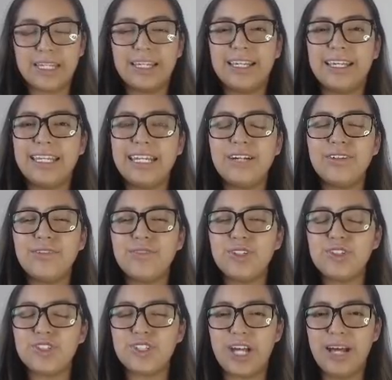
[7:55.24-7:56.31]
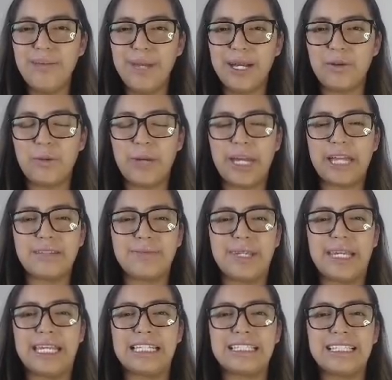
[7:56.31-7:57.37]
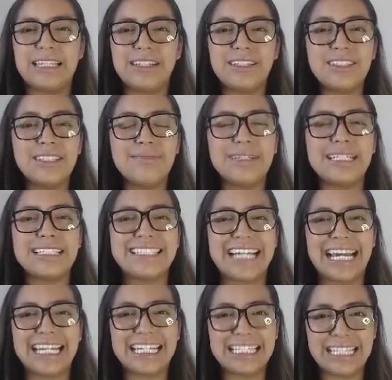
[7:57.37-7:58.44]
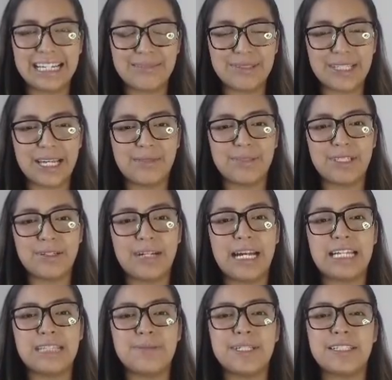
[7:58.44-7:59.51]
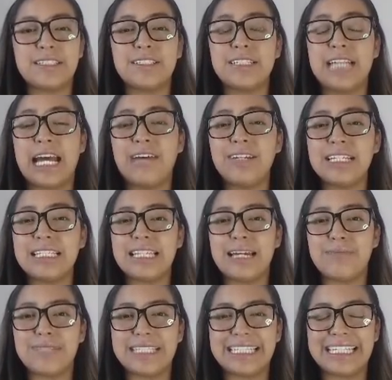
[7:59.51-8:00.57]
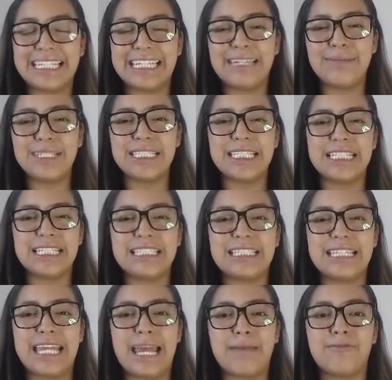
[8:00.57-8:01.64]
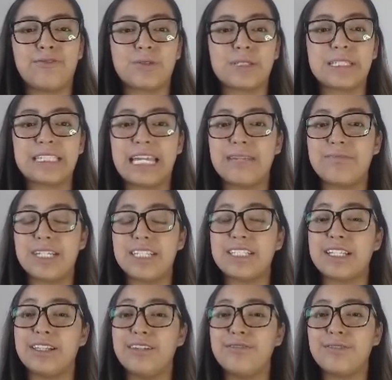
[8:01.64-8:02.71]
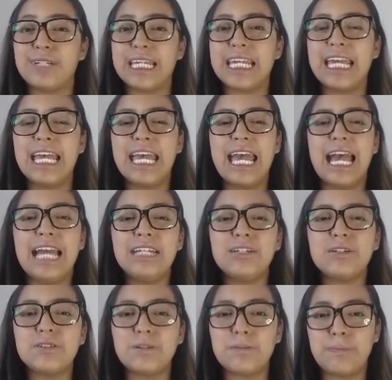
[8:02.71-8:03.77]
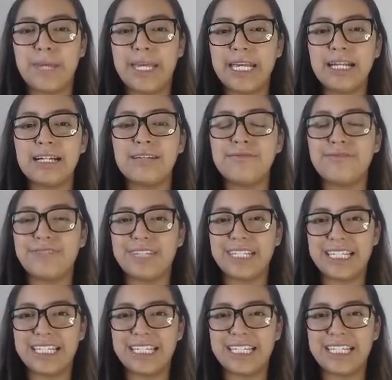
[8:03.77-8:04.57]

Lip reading: And now if you shop at Wegmans, there's some exciting times coming, you guys, because they're now accepting EBT SNAP for same-day delivery and also pickup via